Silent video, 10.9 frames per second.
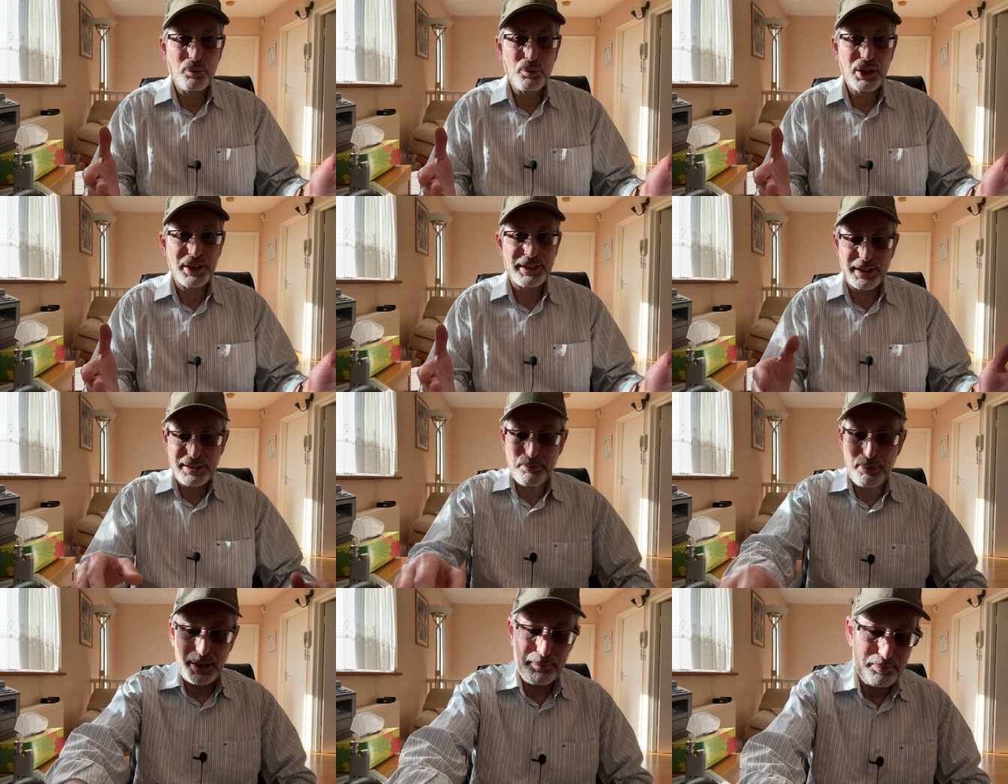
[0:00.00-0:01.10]
we're going to take the
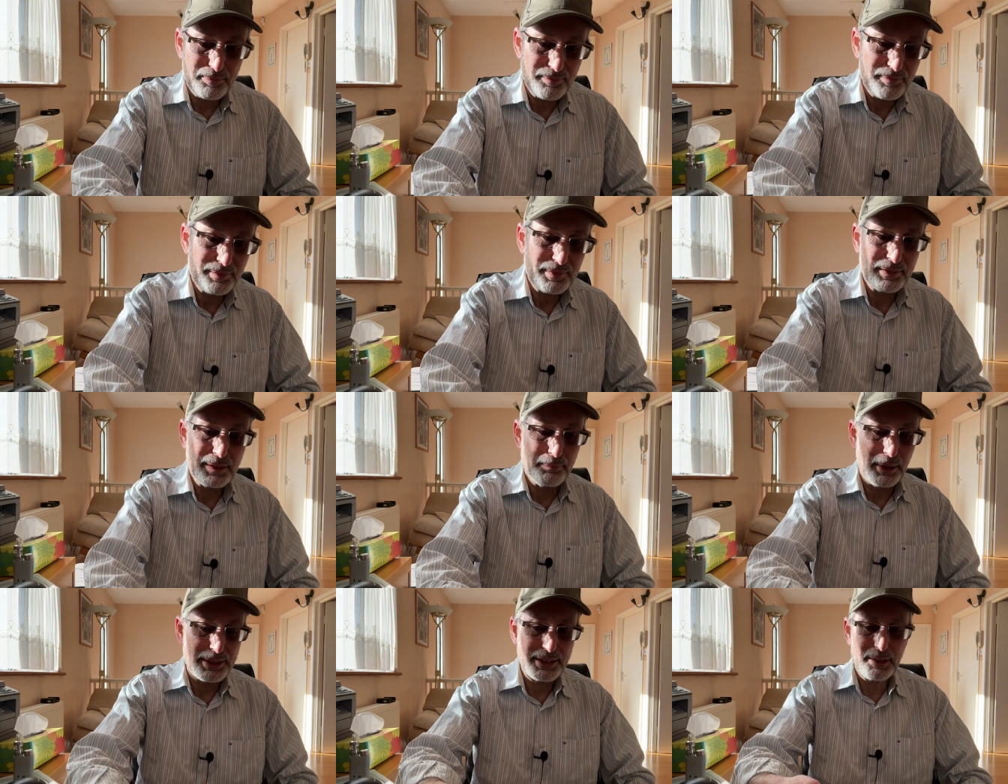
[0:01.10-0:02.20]
pipe, the
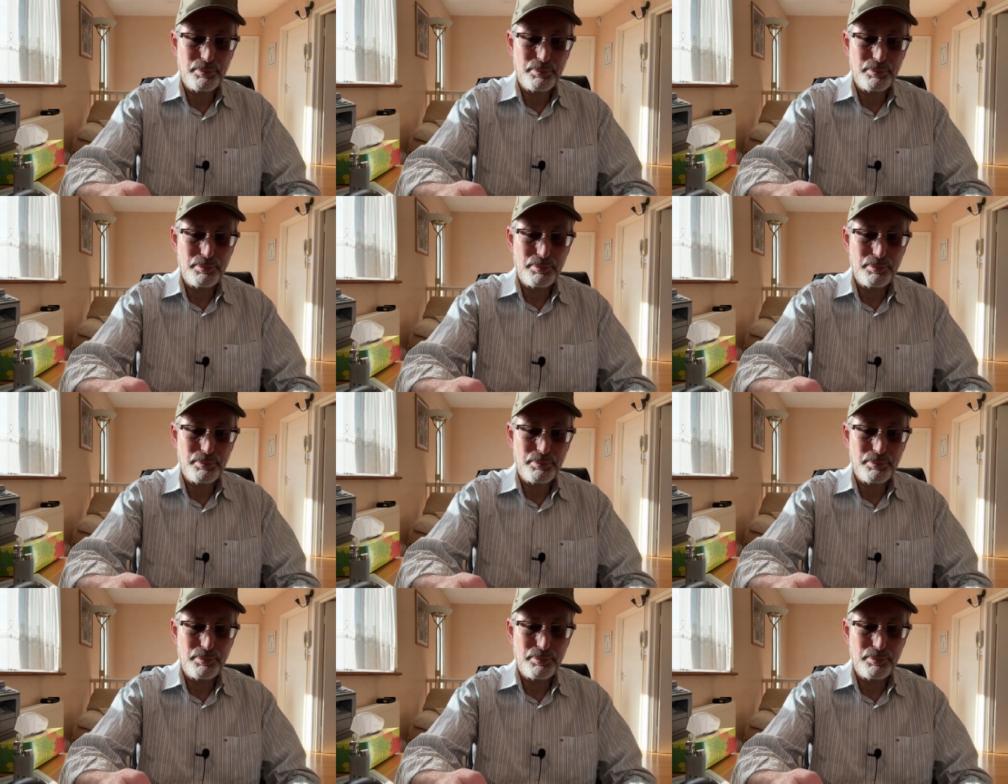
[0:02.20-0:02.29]
basic